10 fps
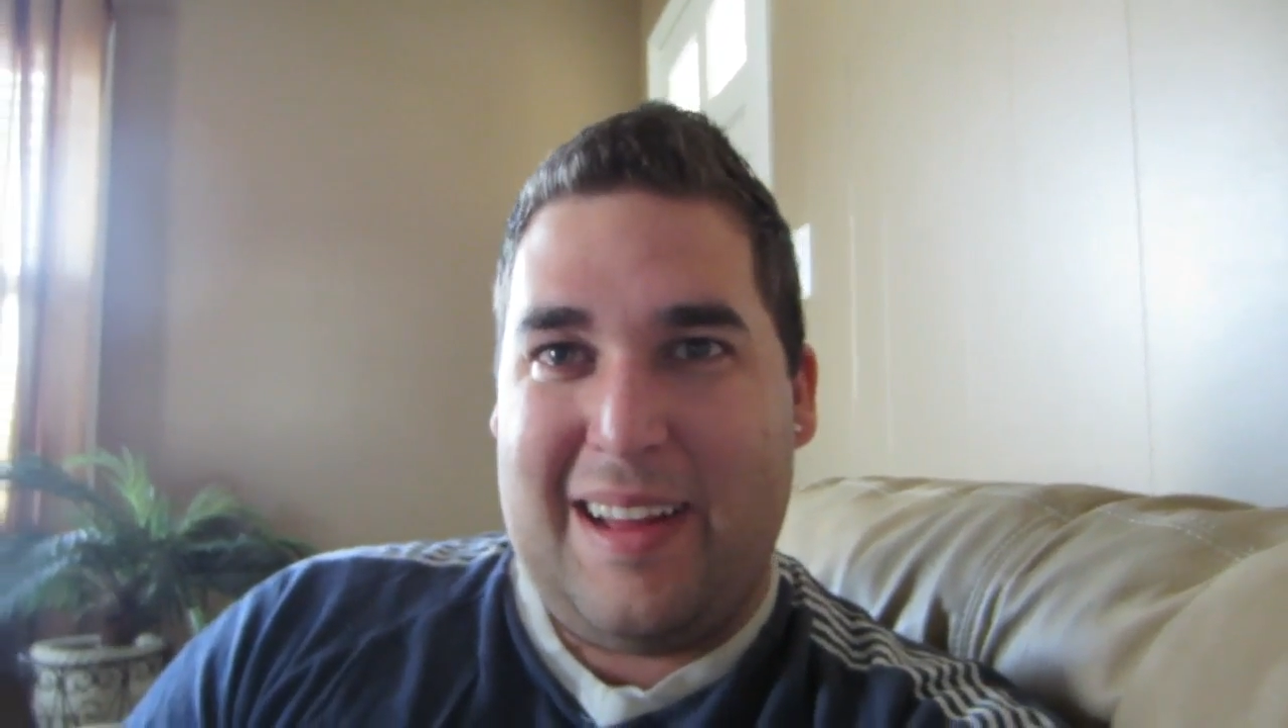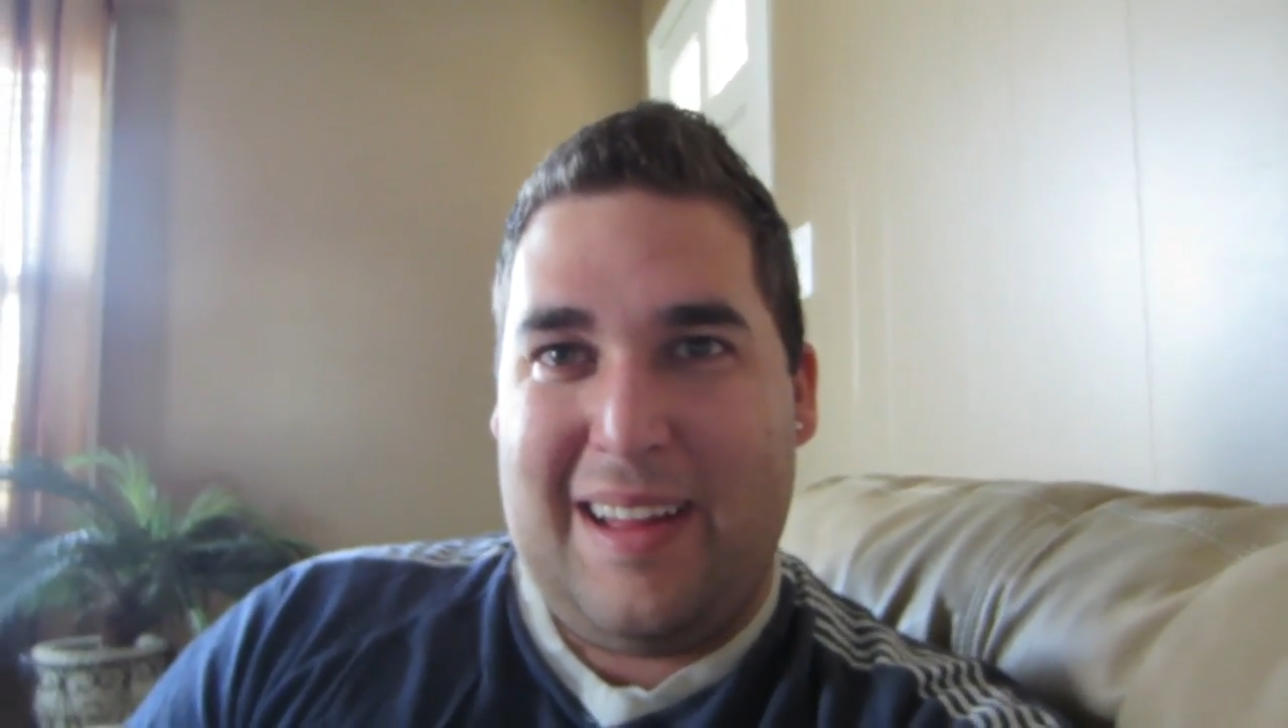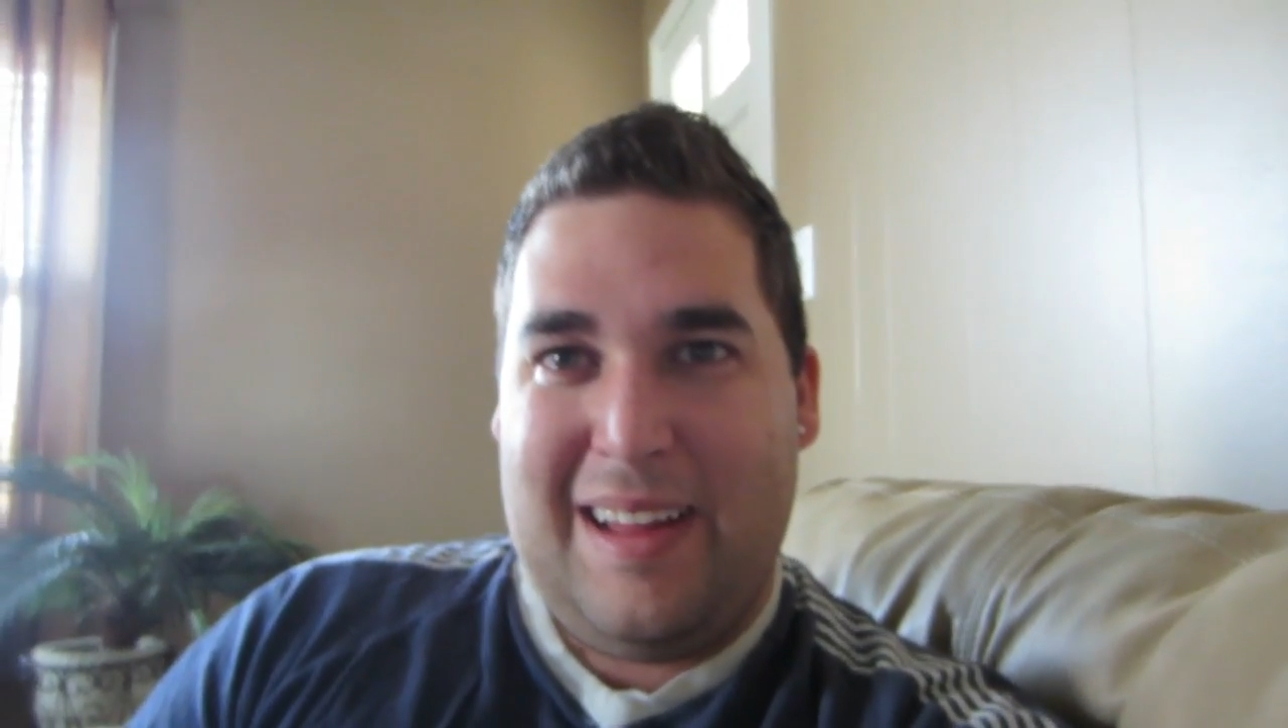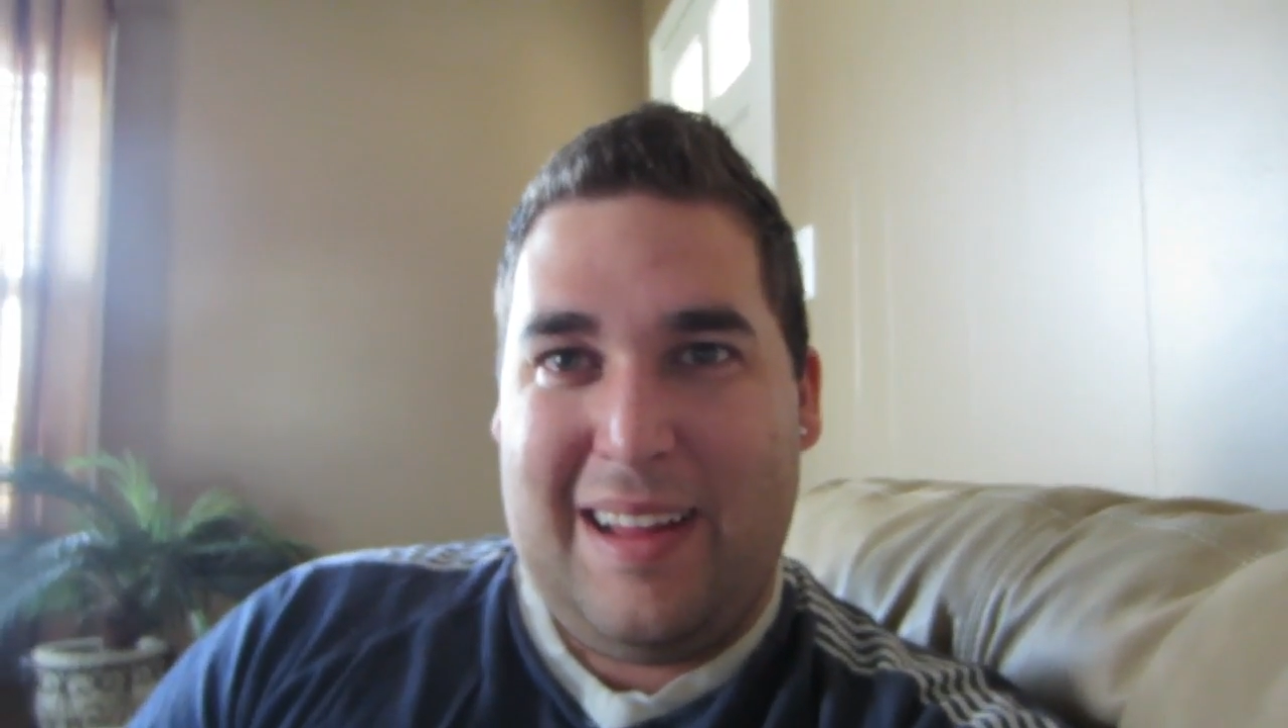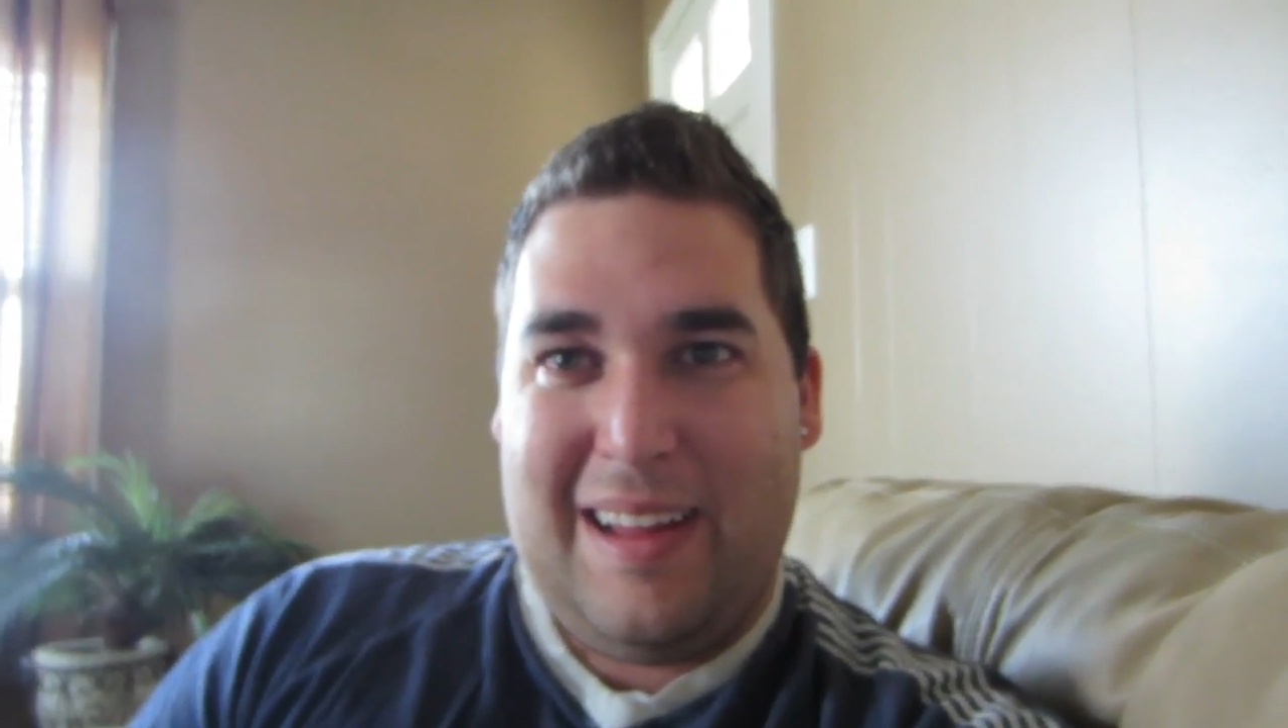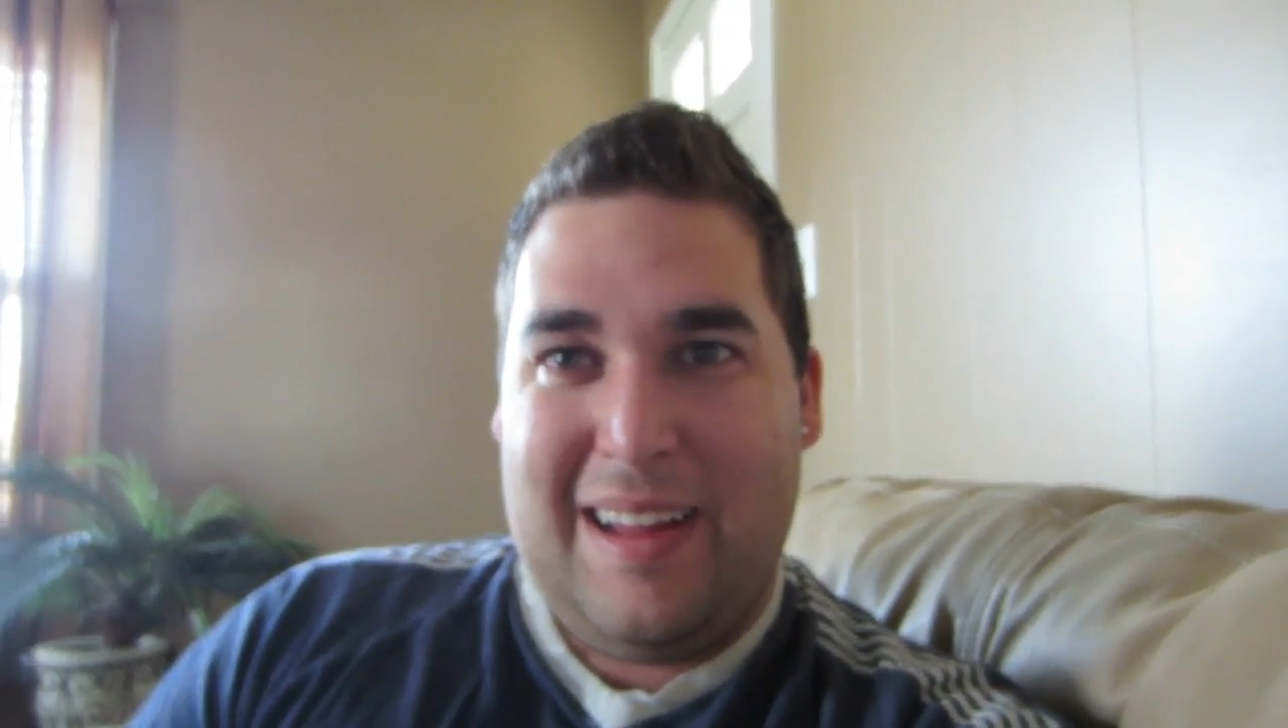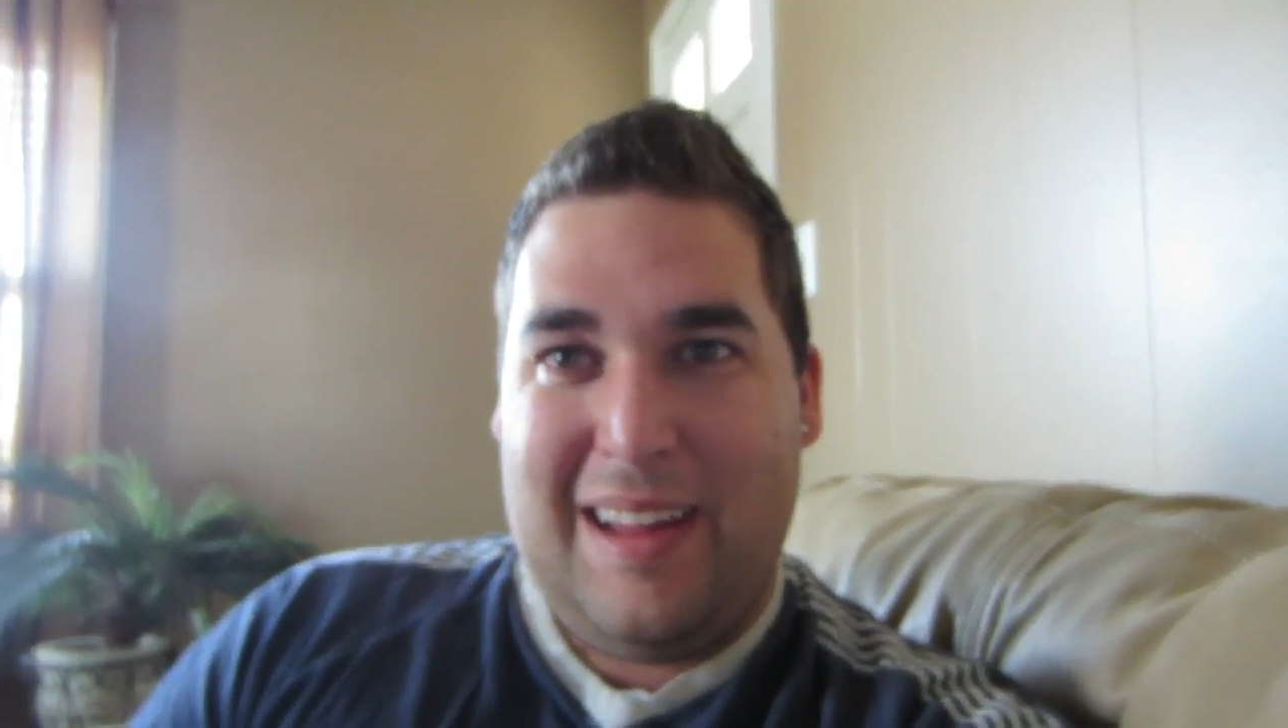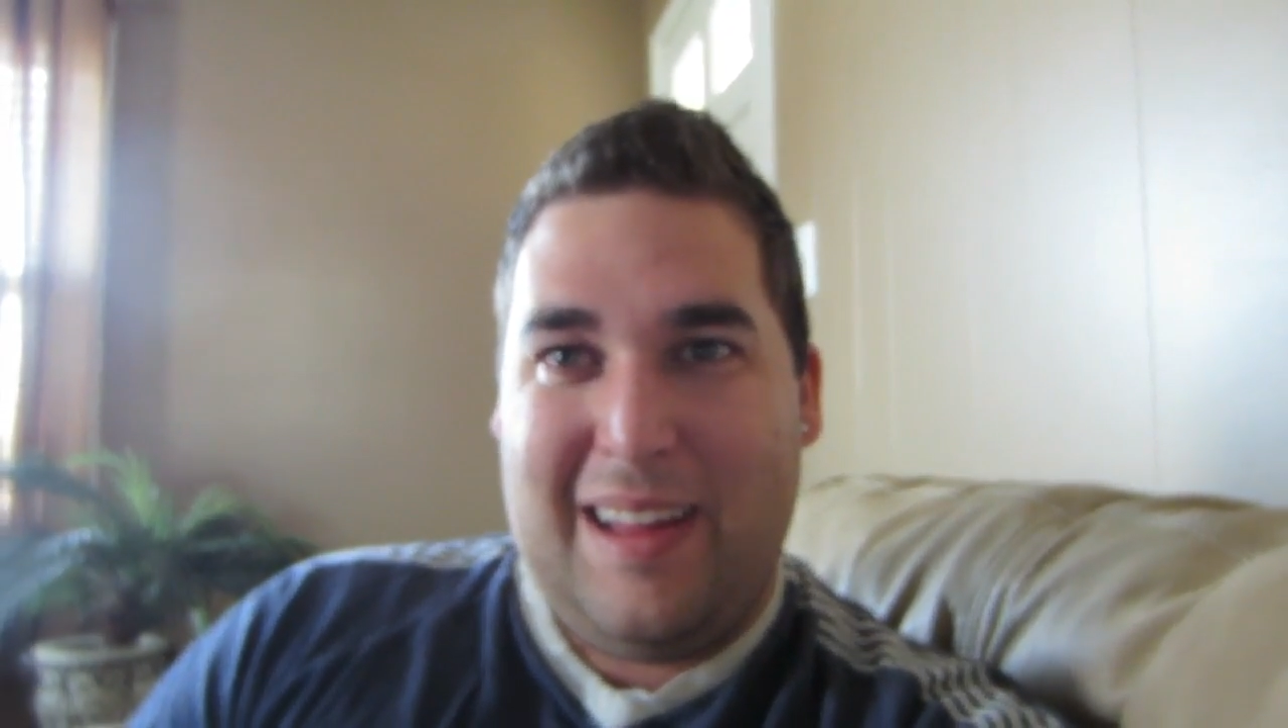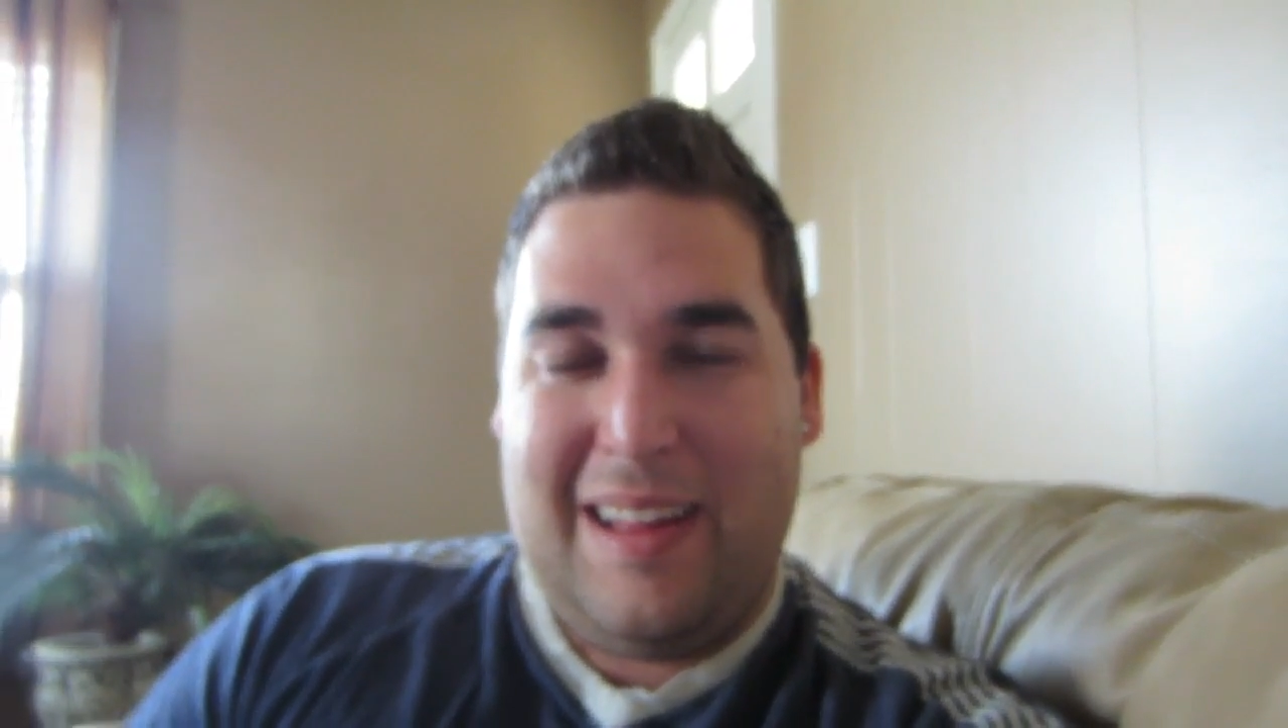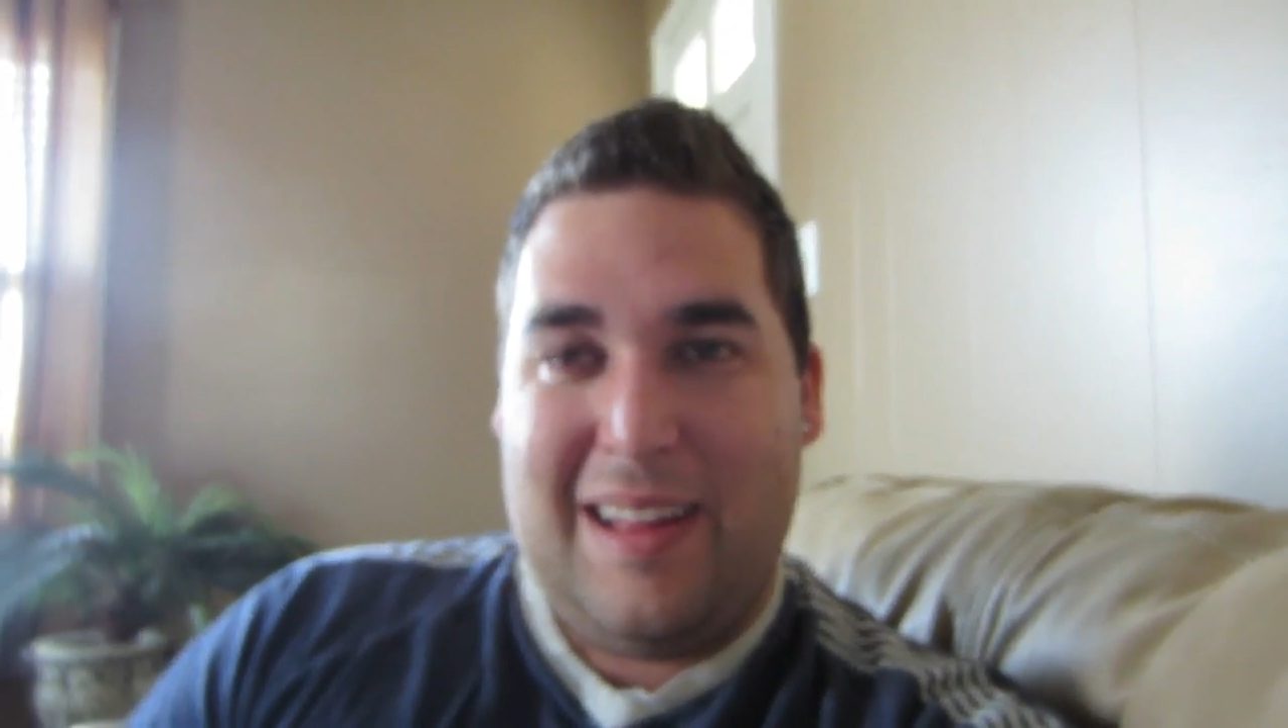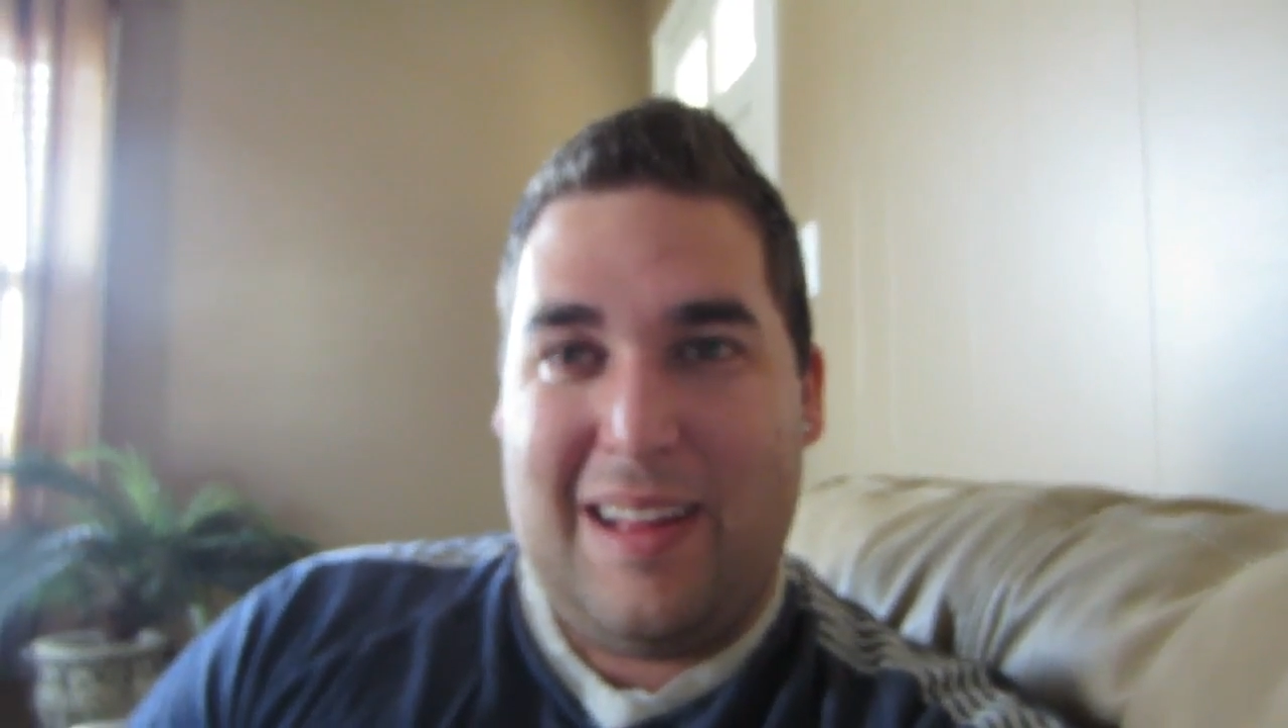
Uh.